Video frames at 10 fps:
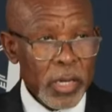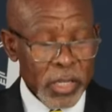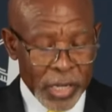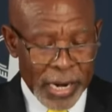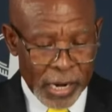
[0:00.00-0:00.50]

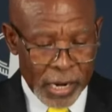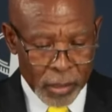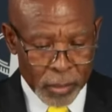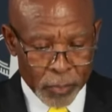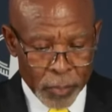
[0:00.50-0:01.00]
In
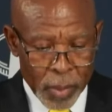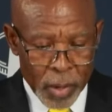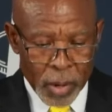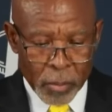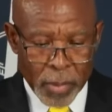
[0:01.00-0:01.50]
general,
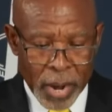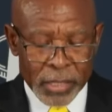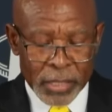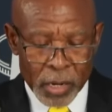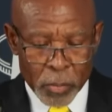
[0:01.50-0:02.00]

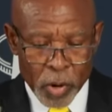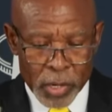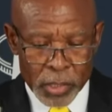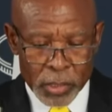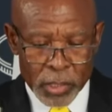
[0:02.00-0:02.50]
monetary
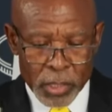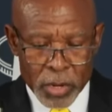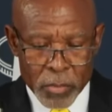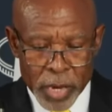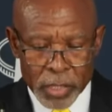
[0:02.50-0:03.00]

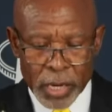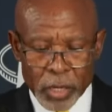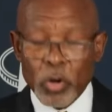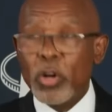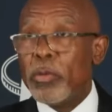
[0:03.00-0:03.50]
policy in major
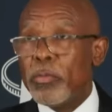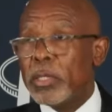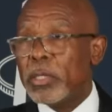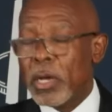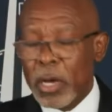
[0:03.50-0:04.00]

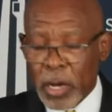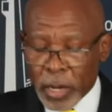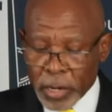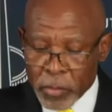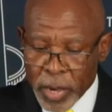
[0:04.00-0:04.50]
economies
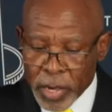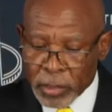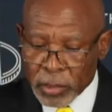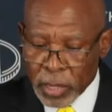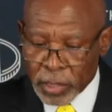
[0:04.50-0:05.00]

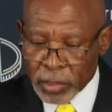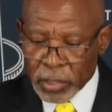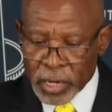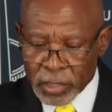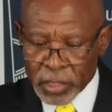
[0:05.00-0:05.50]
remains
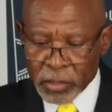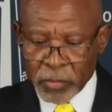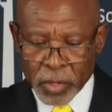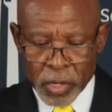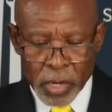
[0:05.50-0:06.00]

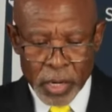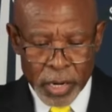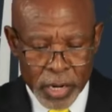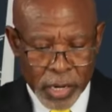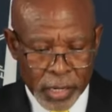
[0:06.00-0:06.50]
restrictive
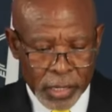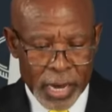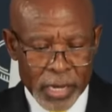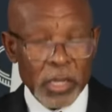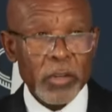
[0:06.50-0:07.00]
and
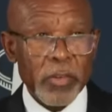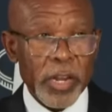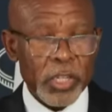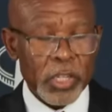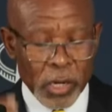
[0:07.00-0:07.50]
headline
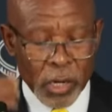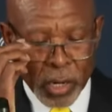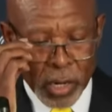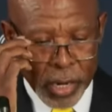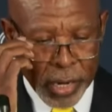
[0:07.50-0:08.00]
inflation
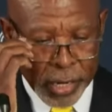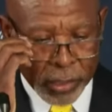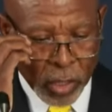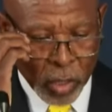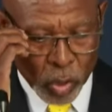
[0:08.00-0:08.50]

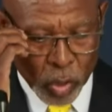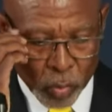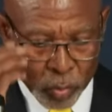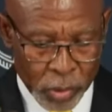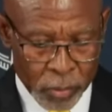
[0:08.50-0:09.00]
has
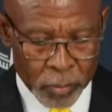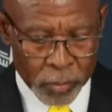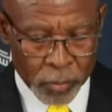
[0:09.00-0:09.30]
slowed.